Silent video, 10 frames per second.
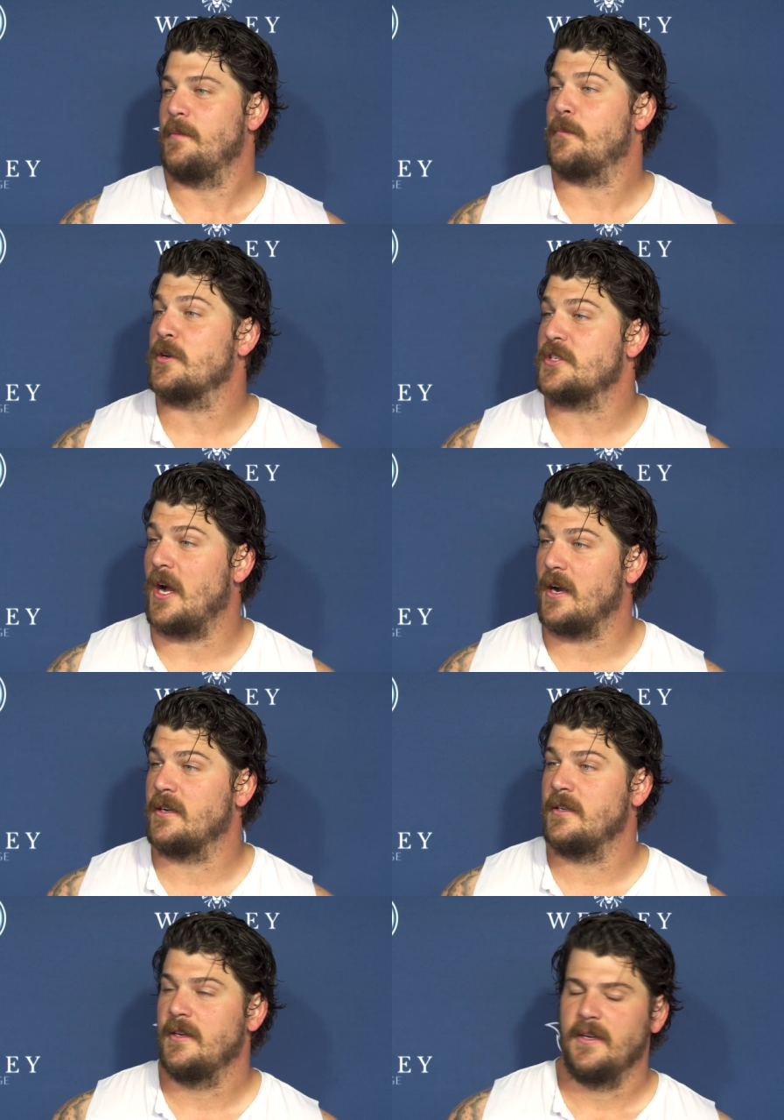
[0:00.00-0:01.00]

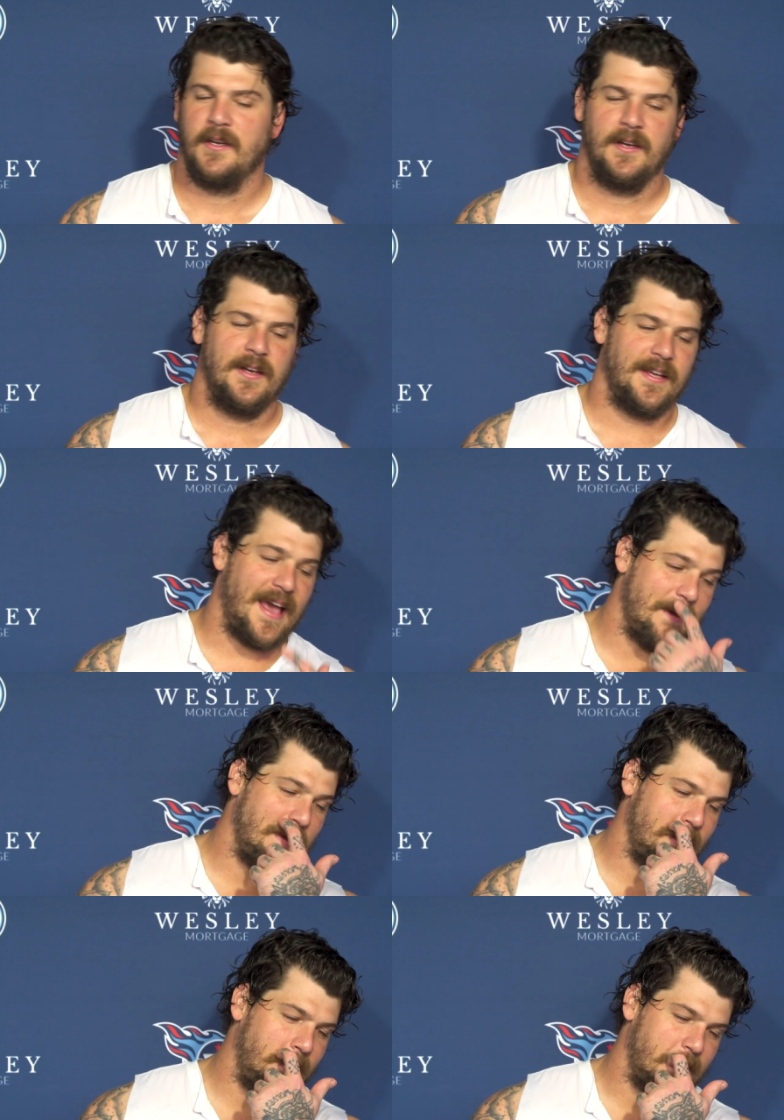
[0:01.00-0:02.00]
Broussard. Yeah,
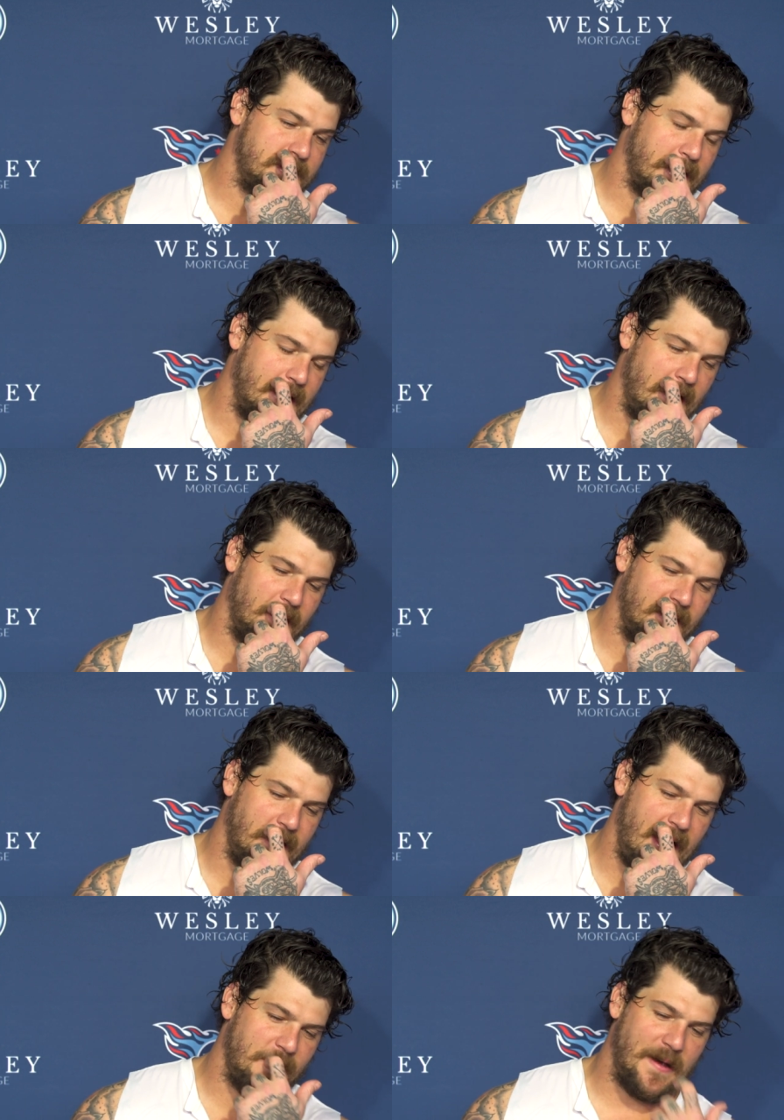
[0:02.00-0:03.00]
man, you got to take an L on
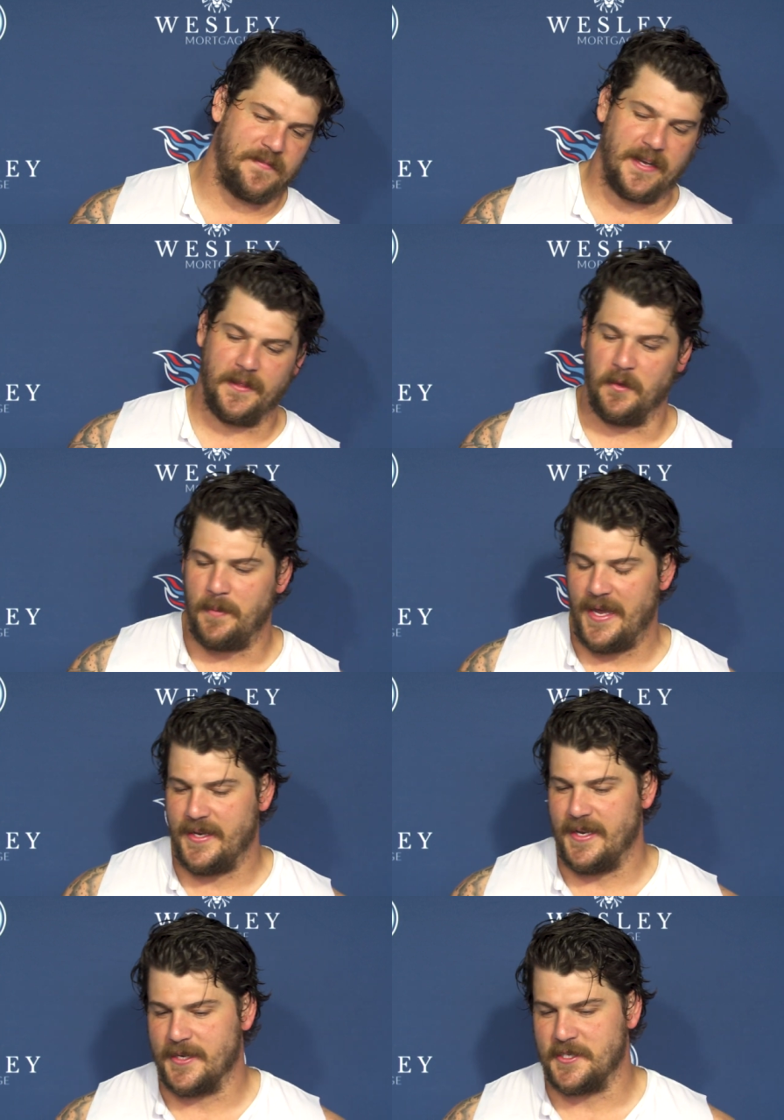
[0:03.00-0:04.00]
that. You might have to take a little pay
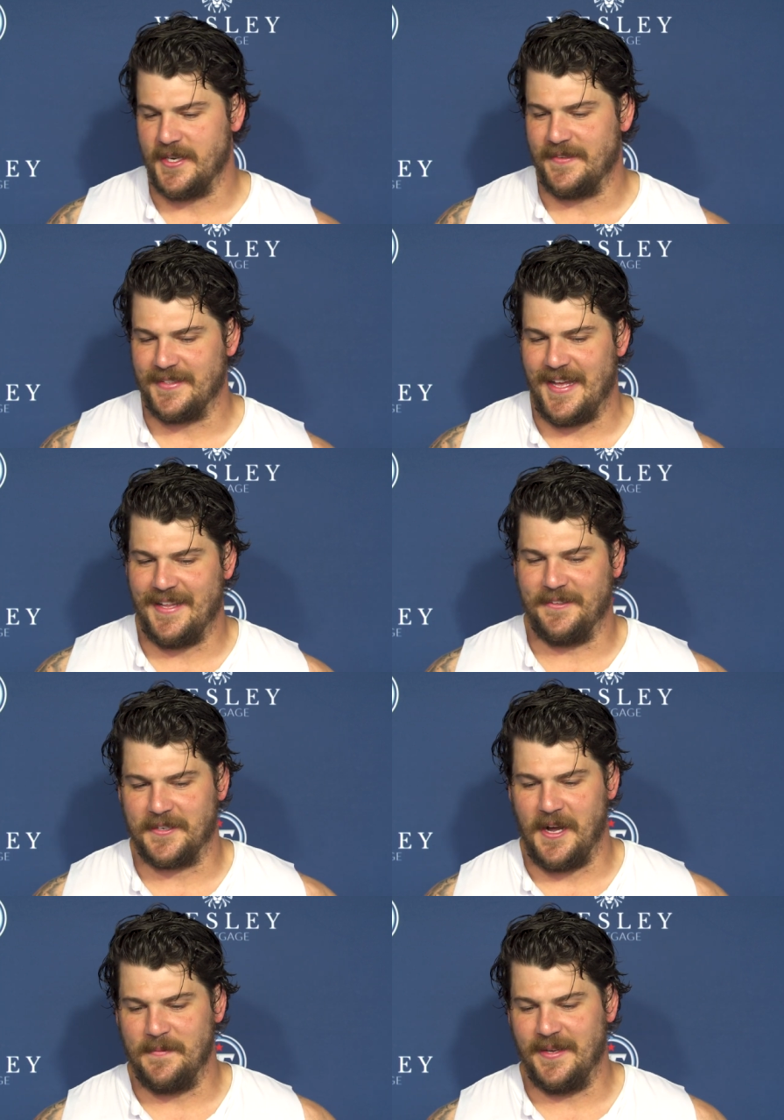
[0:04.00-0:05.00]
deduction after that little
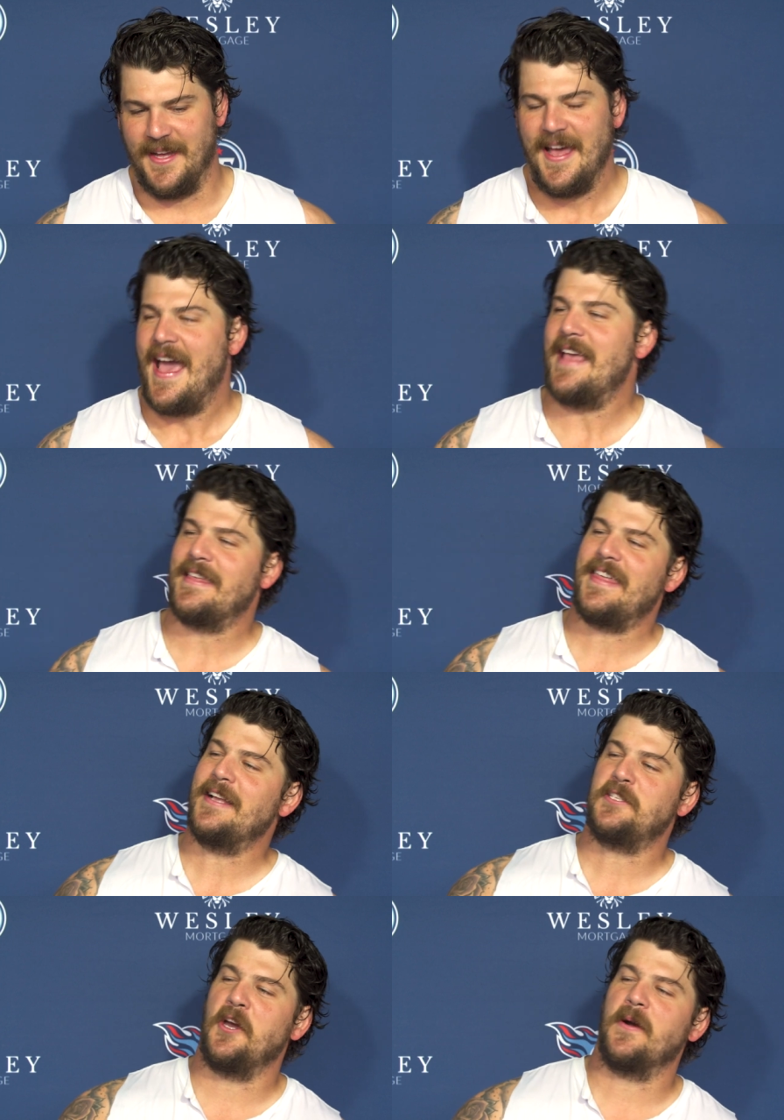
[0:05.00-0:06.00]
comment. And the
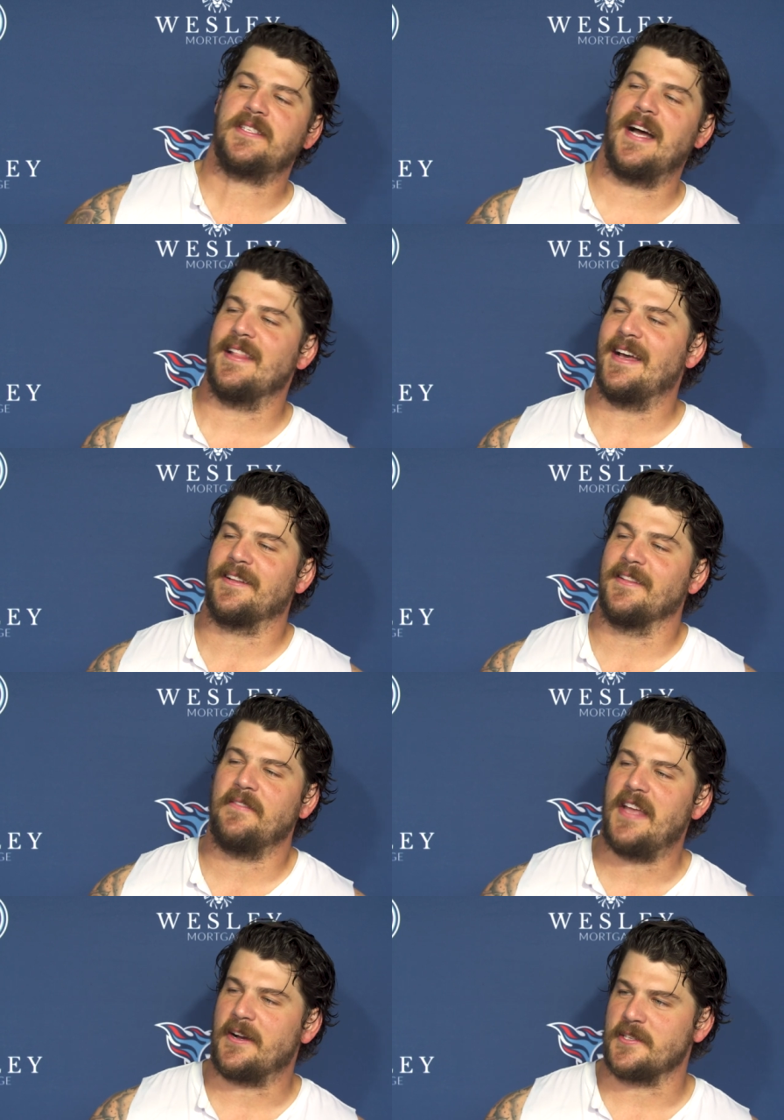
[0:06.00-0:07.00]
thing, too, it's not like their
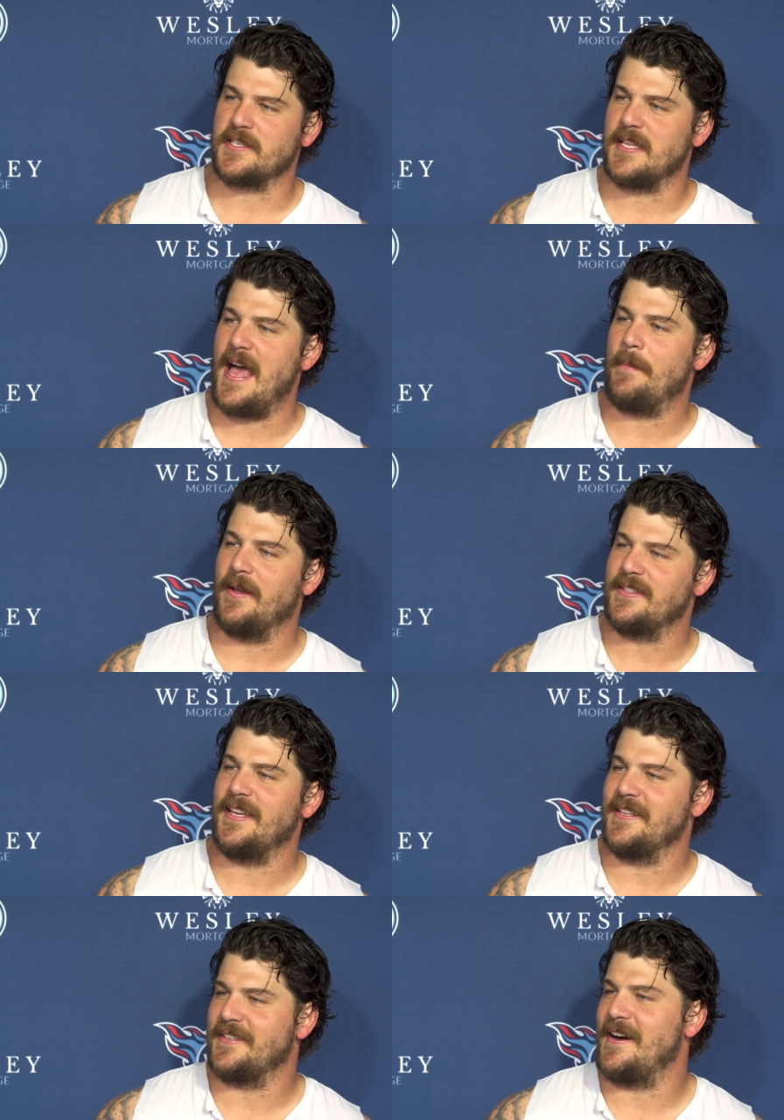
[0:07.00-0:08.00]
left tackle's a slap. Like,
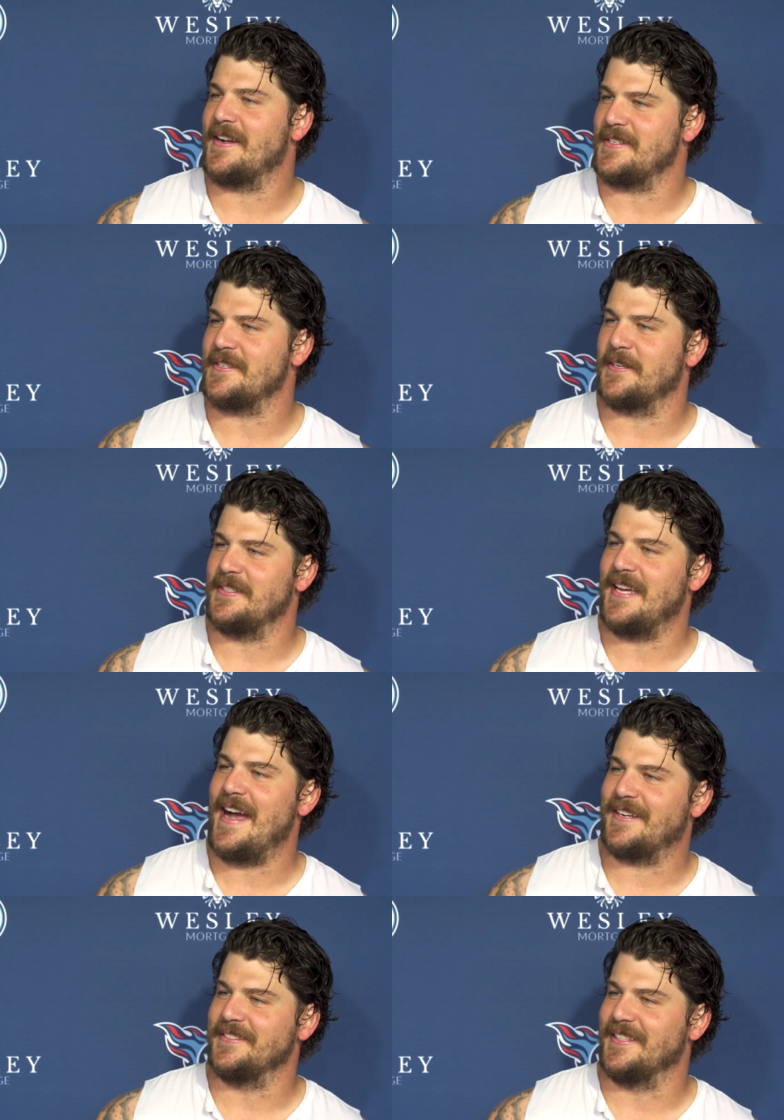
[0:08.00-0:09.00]
Deion Dawkins is a good
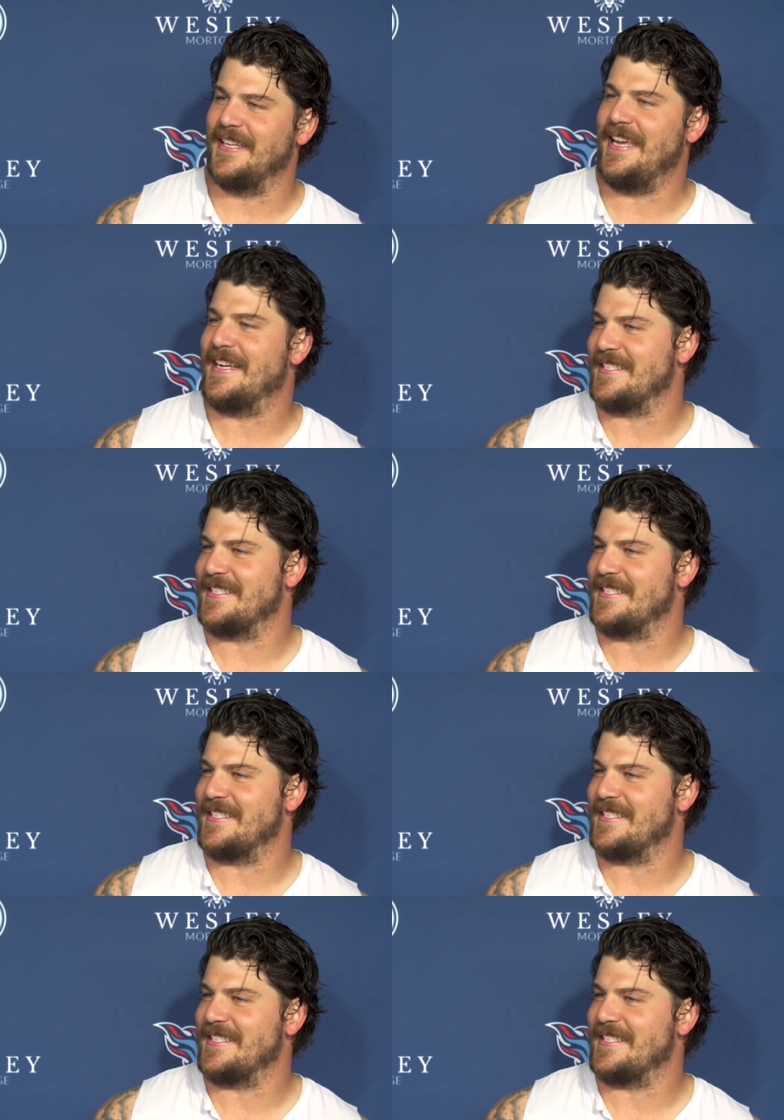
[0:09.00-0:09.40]
tackle in the league.